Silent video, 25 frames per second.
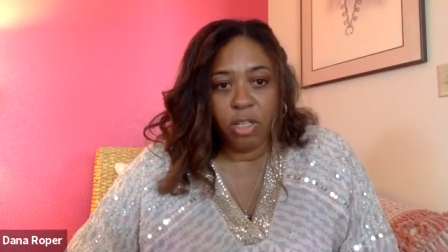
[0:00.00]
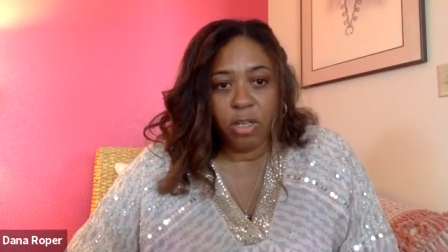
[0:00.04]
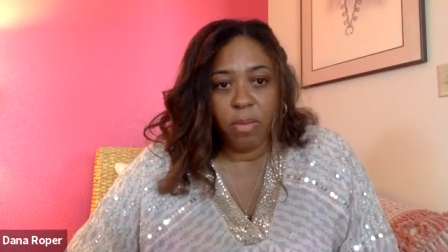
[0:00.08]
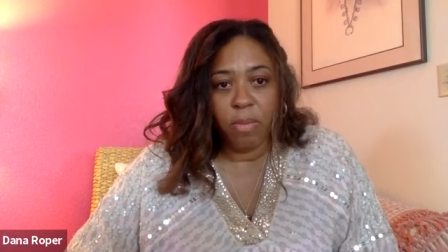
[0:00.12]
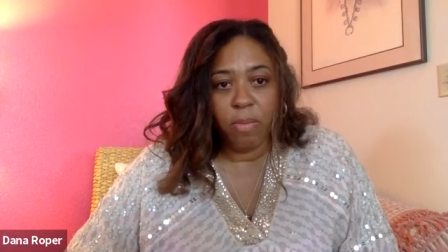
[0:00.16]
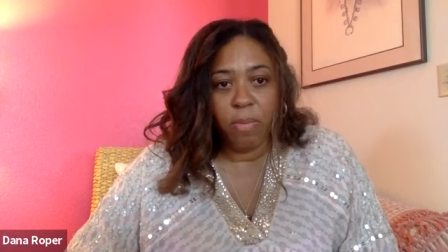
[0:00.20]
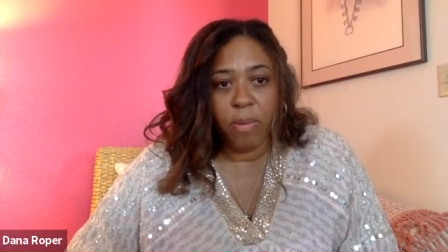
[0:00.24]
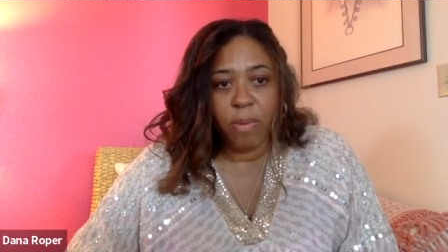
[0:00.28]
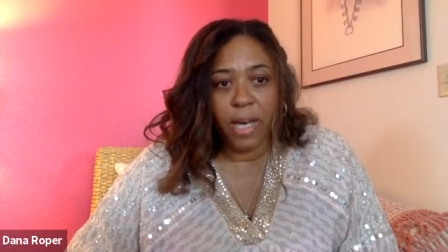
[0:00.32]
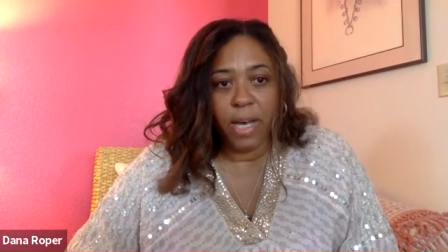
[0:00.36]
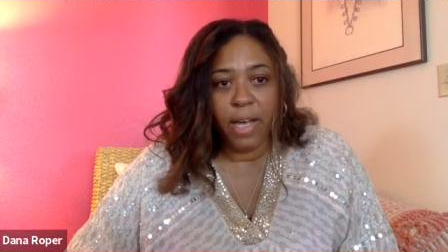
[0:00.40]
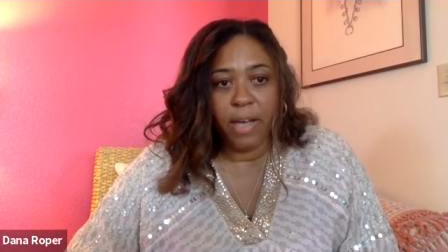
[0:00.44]

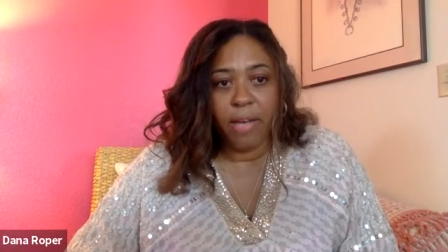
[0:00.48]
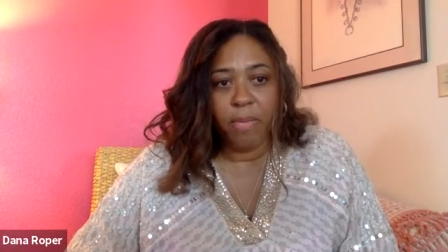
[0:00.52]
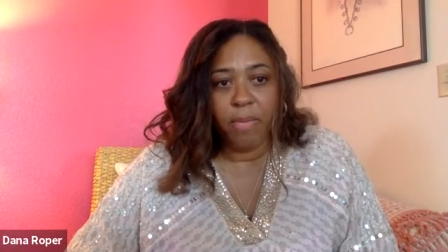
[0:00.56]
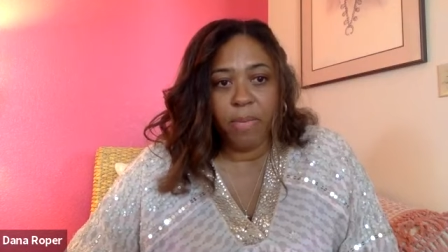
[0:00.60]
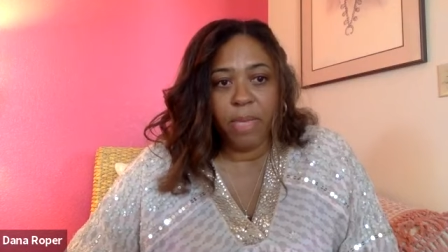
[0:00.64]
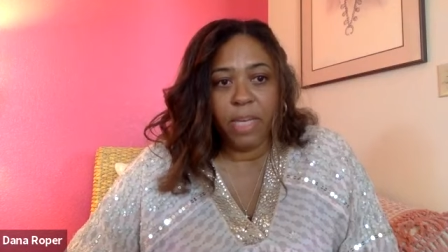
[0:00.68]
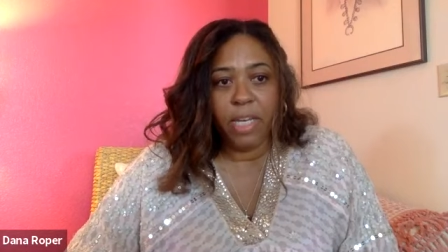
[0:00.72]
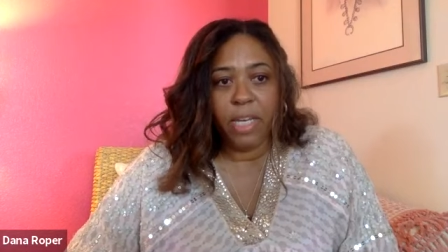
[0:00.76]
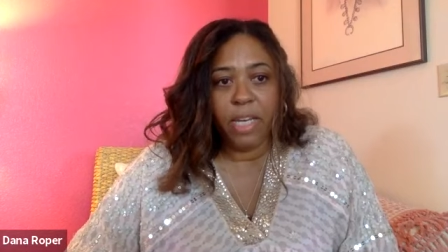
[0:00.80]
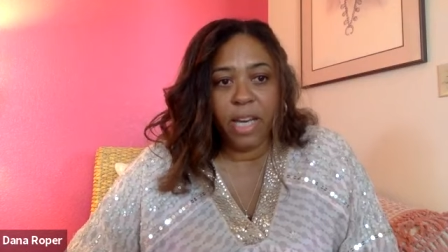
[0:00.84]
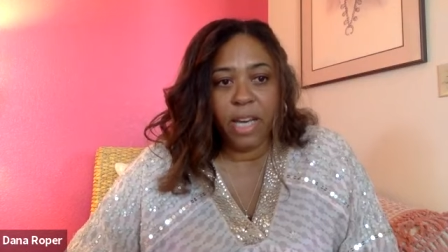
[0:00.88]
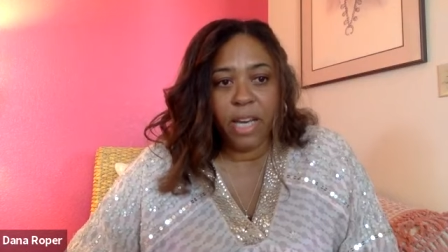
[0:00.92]
but
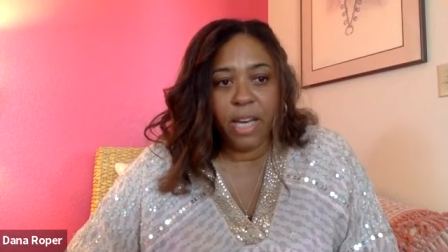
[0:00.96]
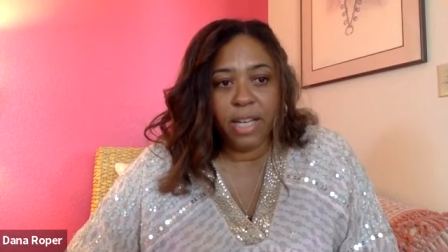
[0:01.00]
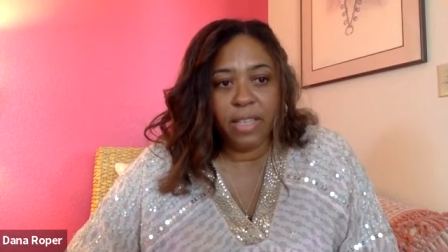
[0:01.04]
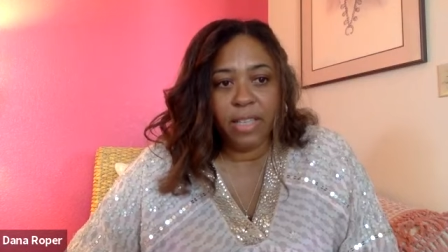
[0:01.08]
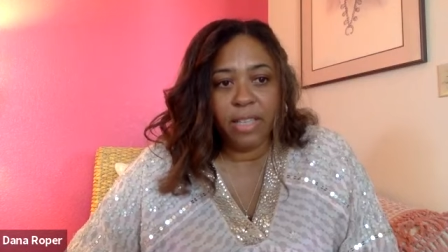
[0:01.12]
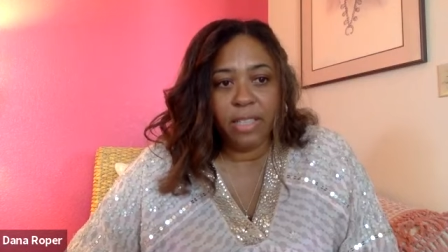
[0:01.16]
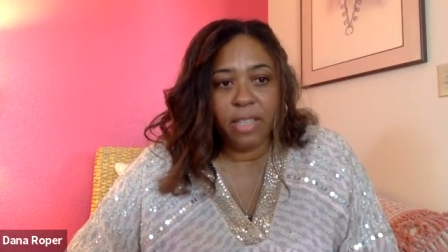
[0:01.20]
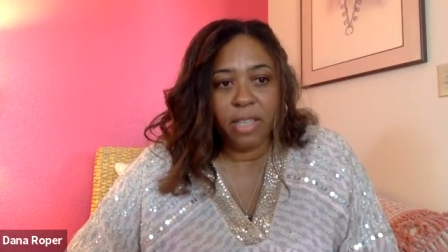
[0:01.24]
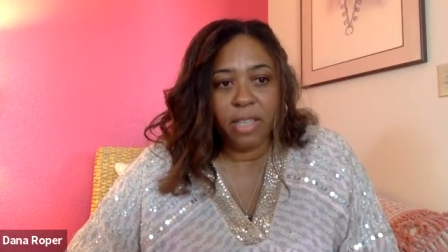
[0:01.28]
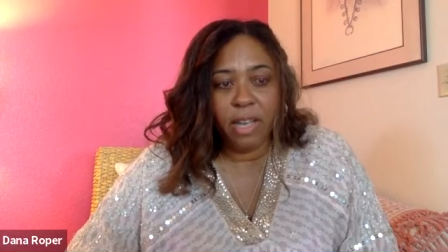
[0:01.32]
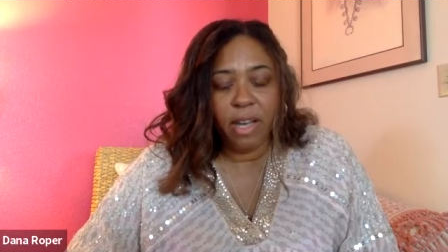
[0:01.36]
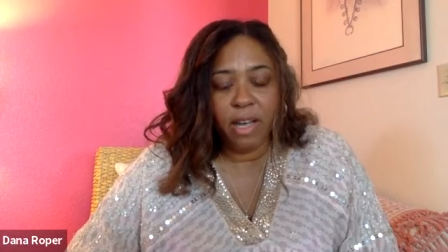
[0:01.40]

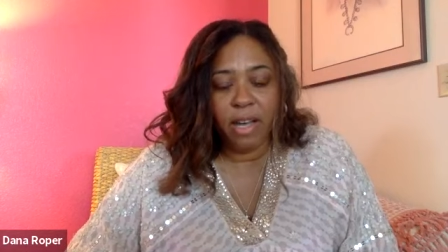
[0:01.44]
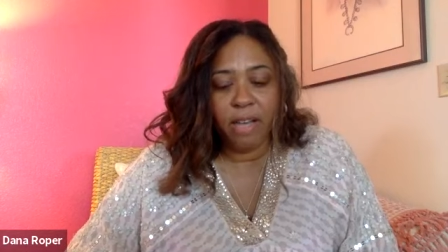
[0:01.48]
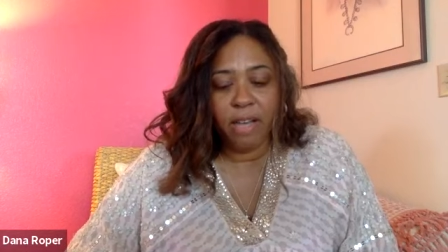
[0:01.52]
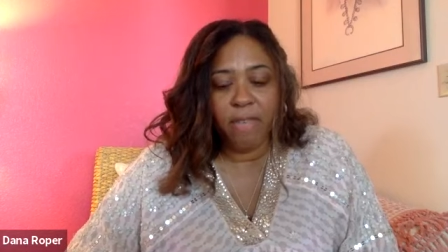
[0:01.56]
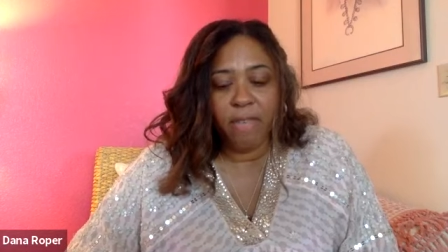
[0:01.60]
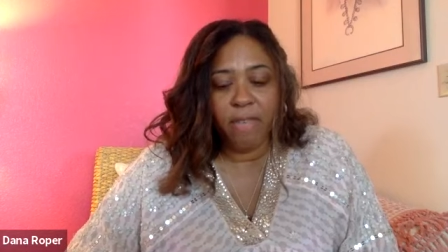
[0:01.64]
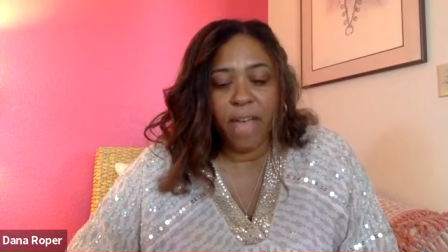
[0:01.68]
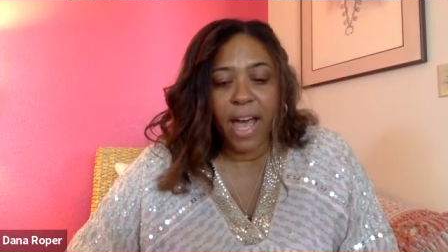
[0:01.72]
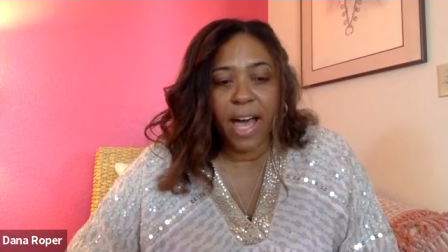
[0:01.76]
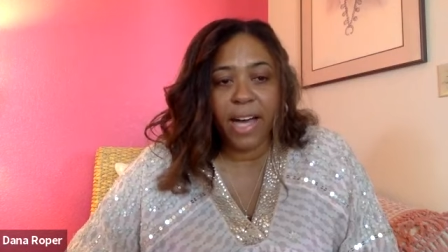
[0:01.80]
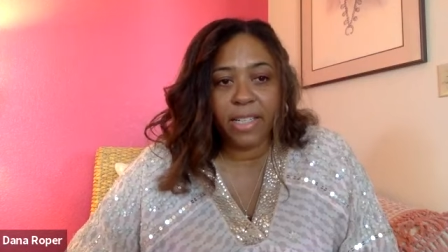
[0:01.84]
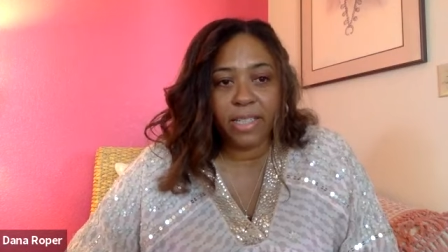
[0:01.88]
because of
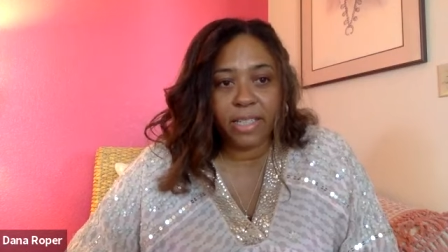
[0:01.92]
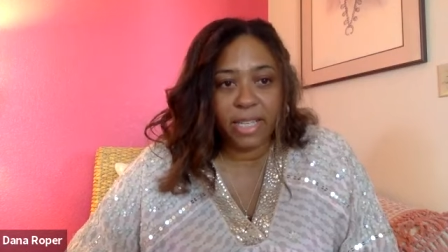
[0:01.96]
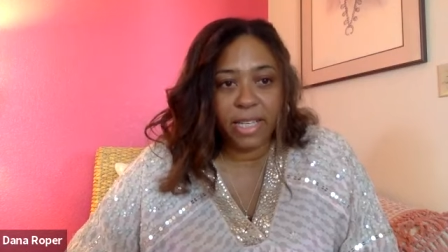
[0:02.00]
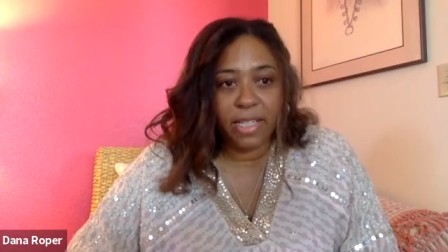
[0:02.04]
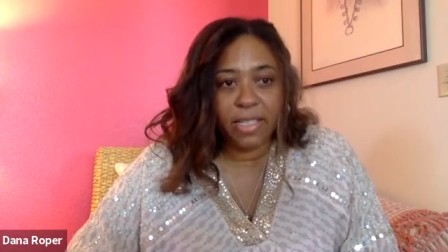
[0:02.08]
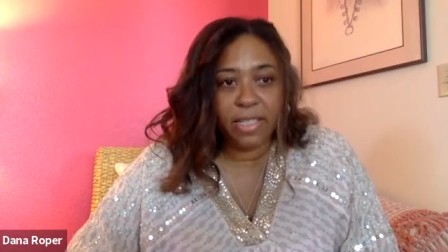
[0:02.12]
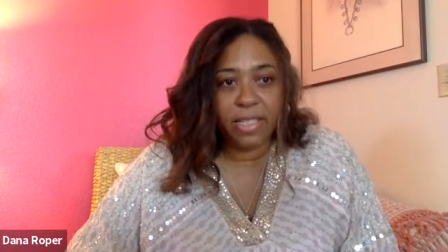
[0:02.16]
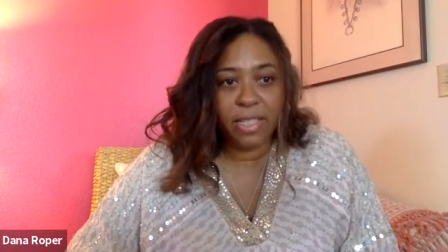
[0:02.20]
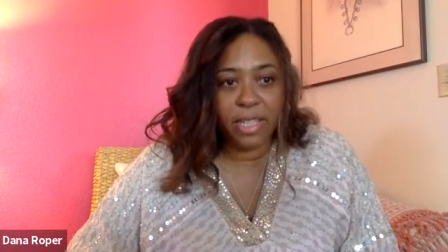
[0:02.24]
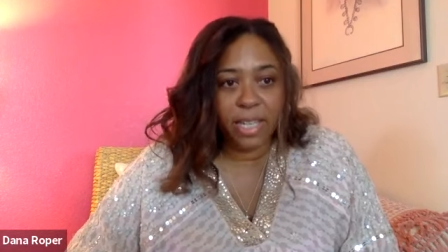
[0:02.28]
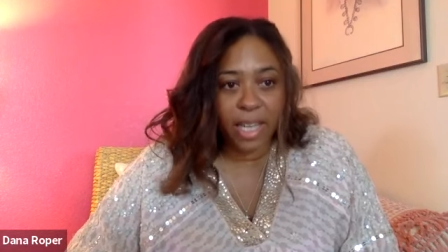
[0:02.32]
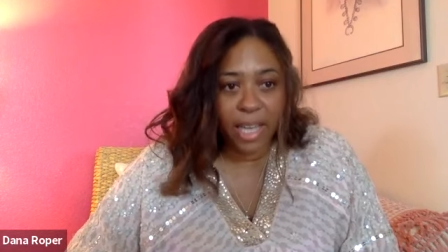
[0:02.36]

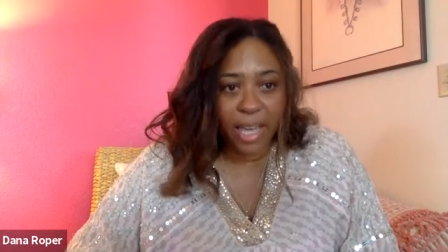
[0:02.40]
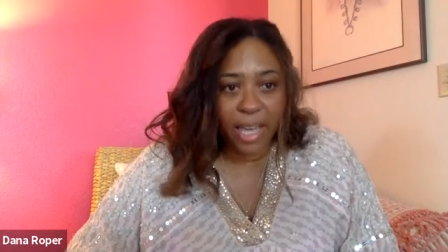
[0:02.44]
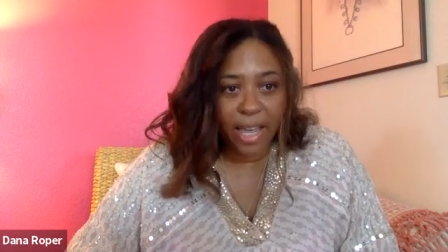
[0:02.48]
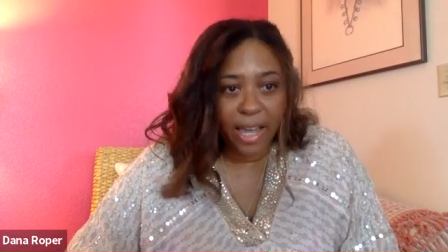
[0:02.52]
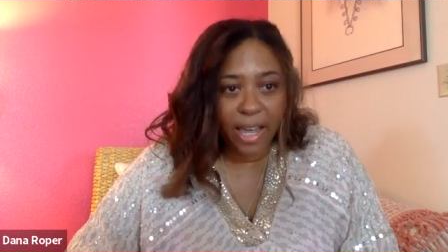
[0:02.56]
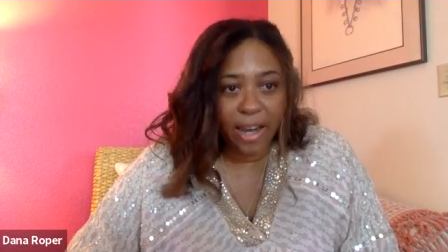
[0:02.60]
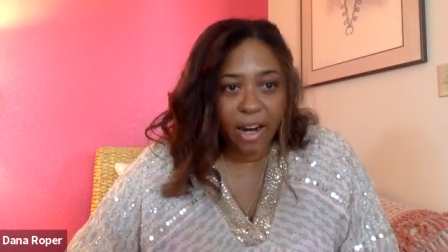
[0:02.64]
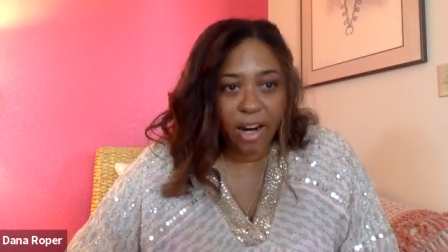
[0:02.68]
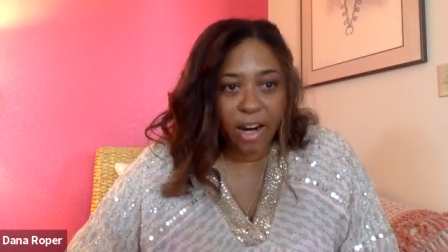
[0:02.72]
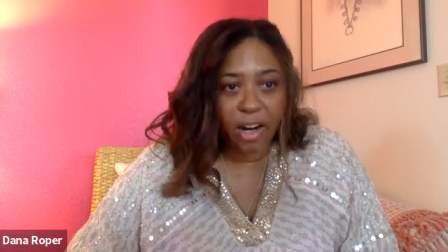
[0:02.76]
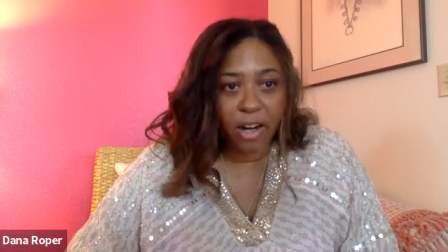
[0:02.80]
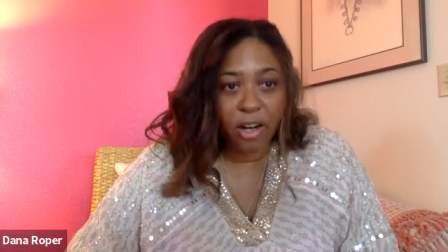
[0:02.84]
access to
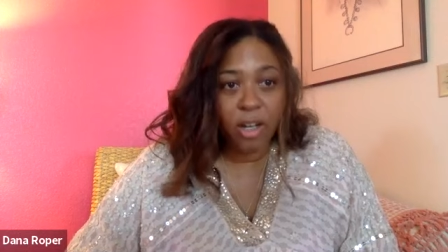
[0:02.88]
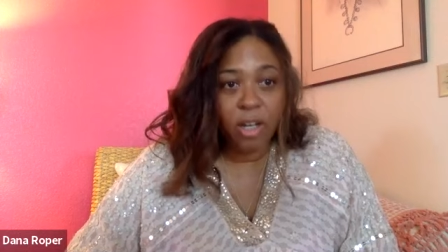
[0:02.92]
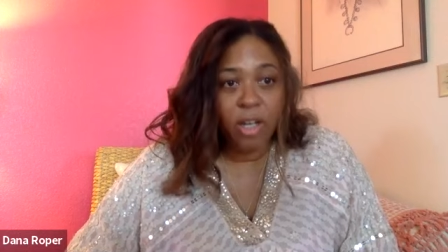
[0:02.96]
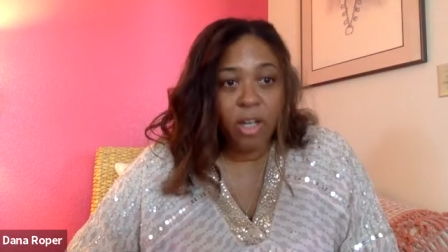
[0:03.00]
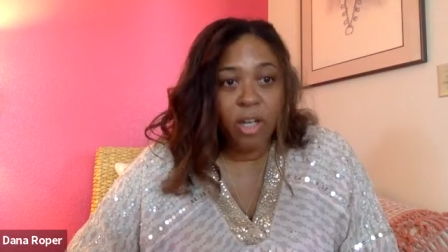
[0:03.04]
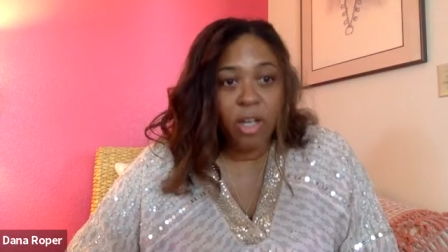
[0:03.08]
care,